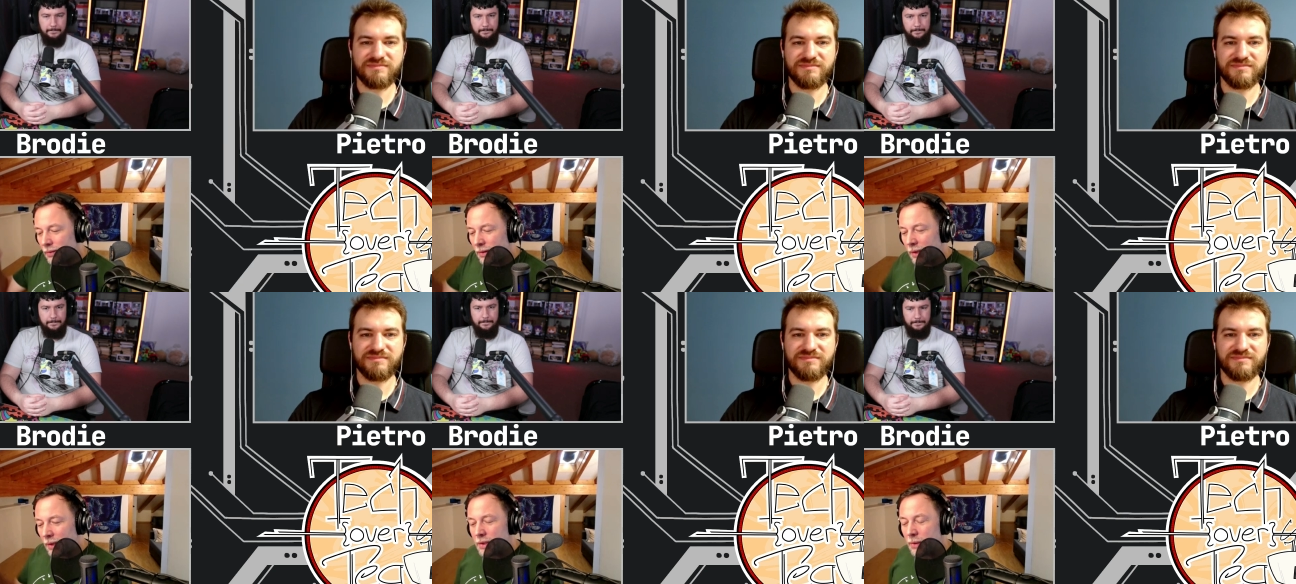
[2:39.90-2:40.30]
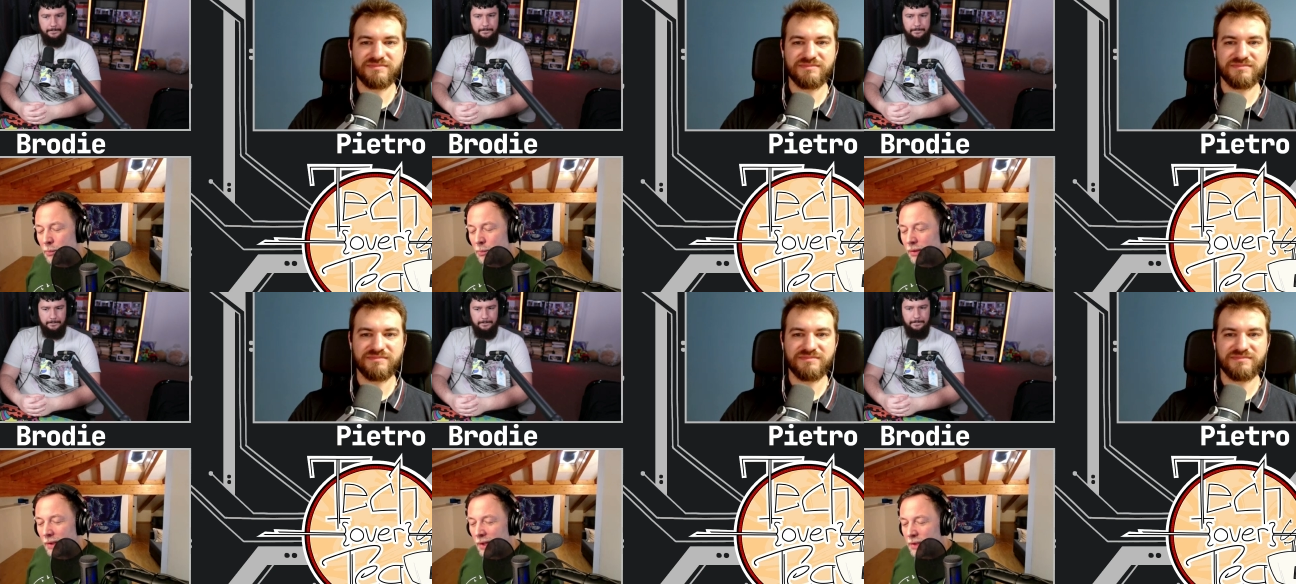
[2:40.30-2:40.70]
Speaker 1: there's a
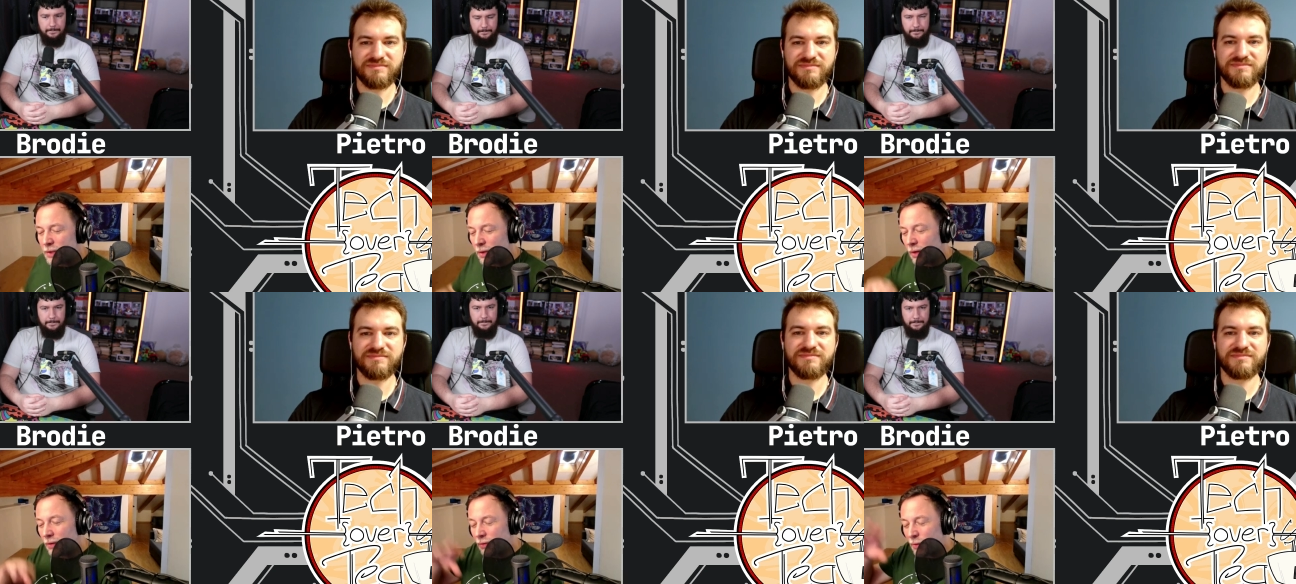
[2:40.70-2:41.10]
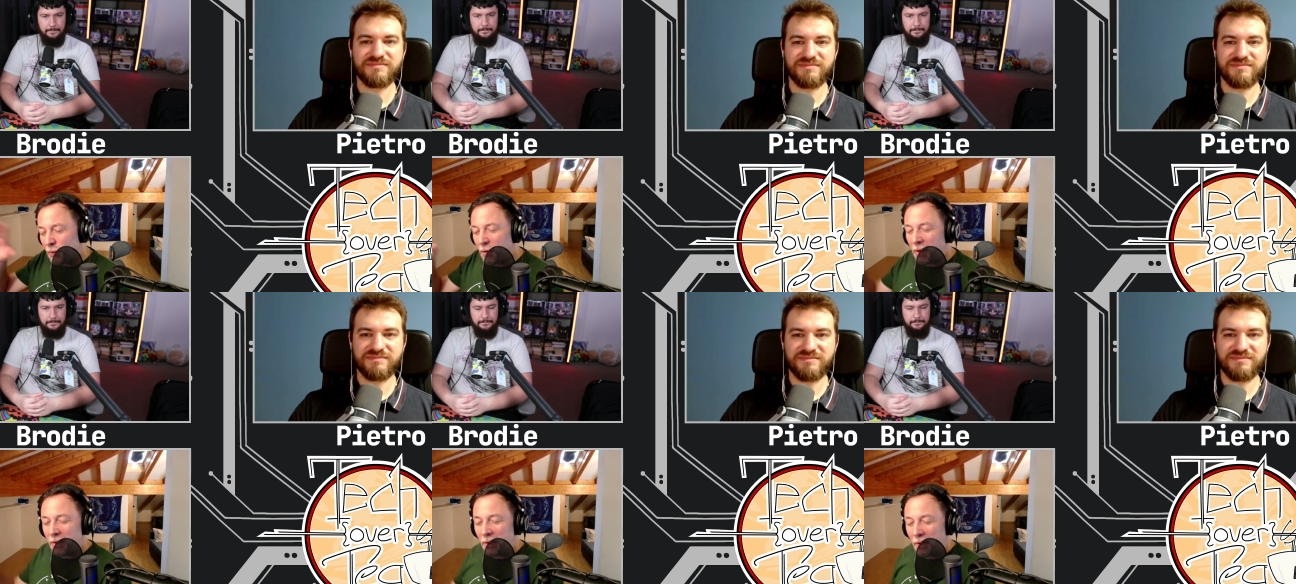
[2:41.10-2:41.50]
potential of
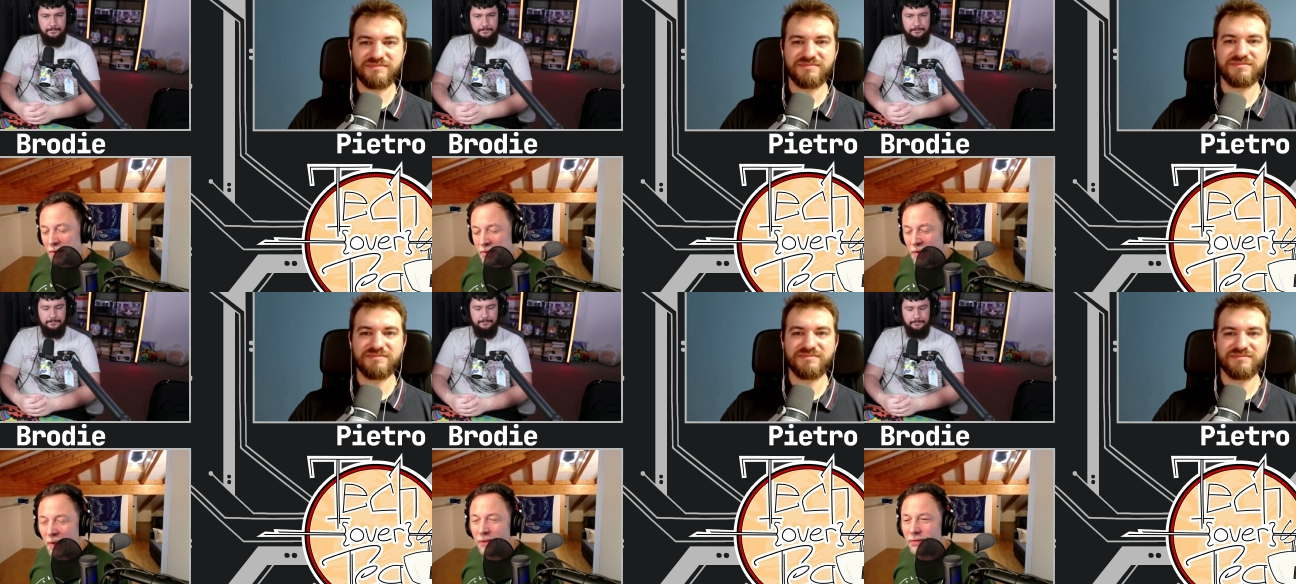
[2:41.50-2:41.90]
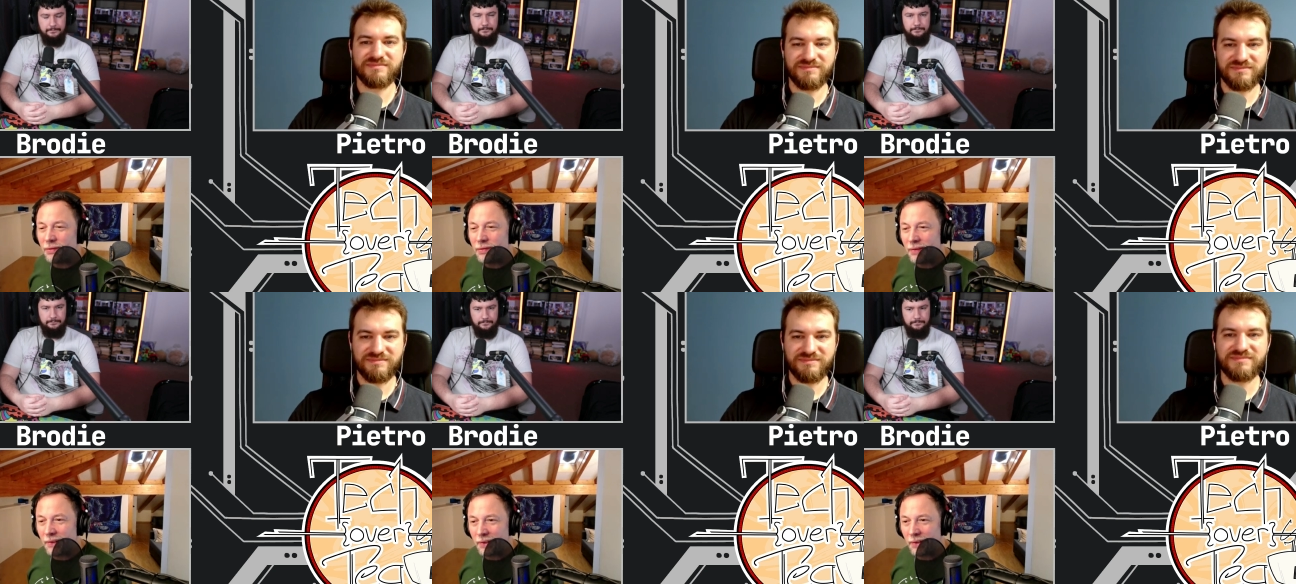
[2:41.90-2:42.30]
creating a
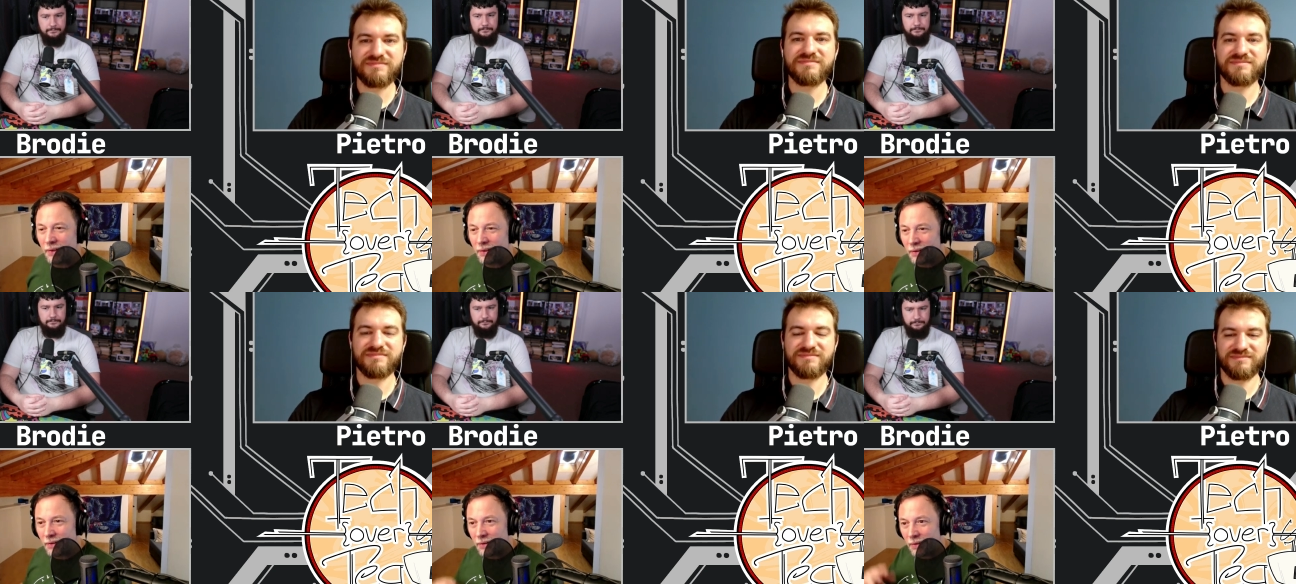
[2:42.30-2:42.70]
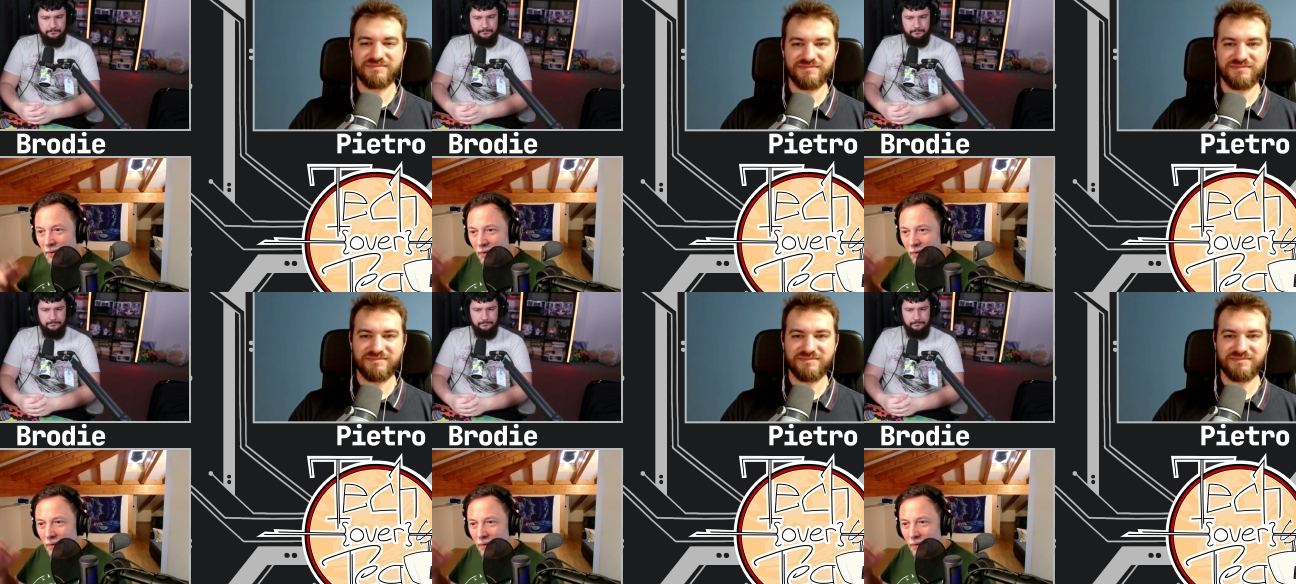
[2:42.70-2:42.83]
self-feeding